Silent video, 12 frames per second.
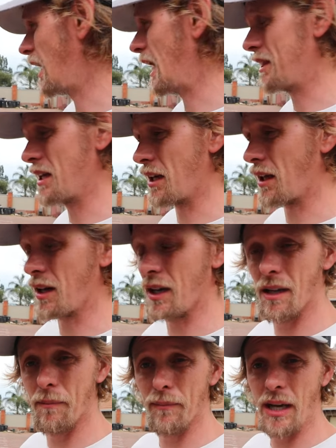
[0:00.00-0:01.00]
I think
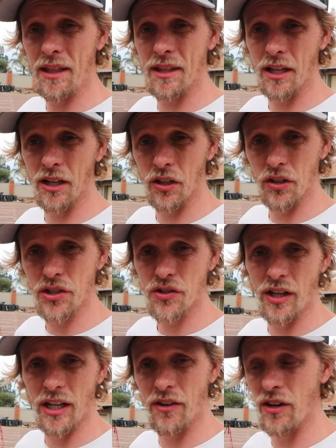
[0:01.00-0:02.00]
um, I think it looks
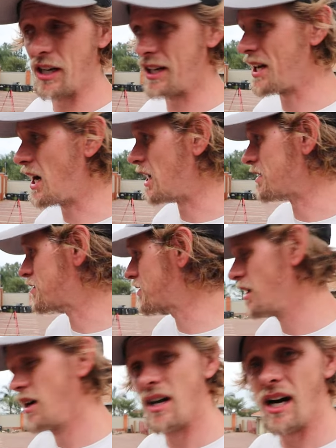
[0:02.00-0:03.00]
really really nice.
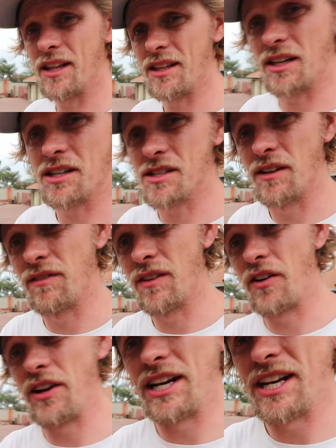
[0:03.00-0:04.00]
I think it's a
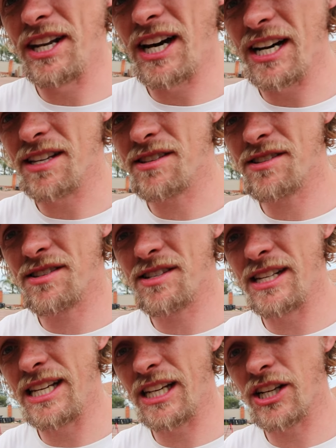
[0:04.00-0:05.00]
very nice
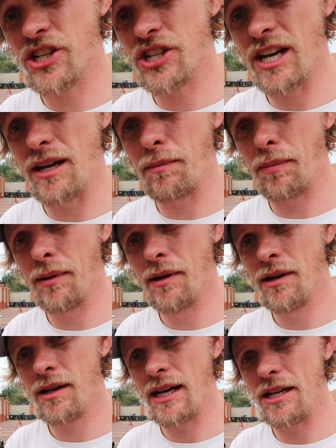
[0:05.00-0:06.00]
sleek shape,
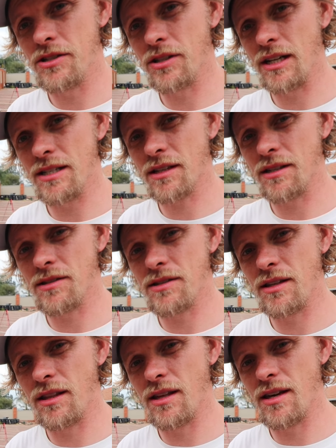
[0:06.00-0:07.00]
as you guys can
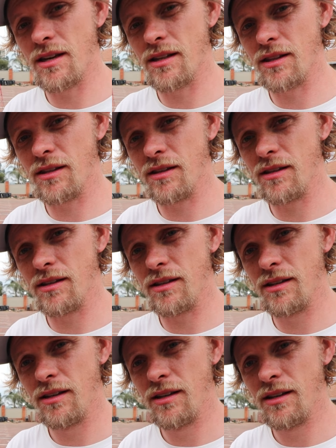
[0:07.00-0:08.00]
see there in the...